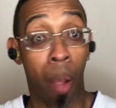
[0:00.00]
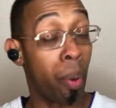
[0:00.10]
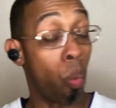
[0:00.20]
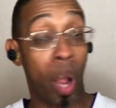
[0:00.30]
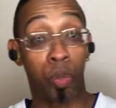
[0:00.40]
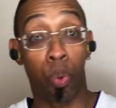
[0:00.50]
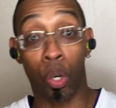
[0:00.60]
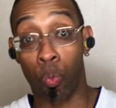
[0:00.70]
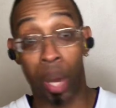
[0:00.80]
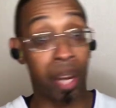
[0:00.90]
But
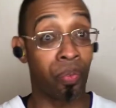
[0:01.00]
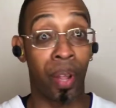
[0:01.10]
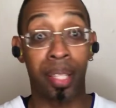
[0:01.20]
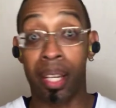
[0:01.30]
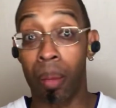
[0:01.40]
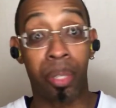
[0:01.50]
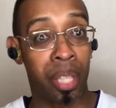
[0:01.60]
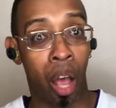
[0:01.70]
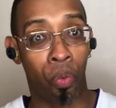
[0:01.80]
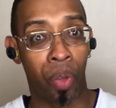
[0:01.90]
Westbrook reinvented
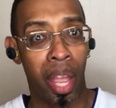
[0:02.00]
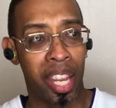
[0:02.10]
himself.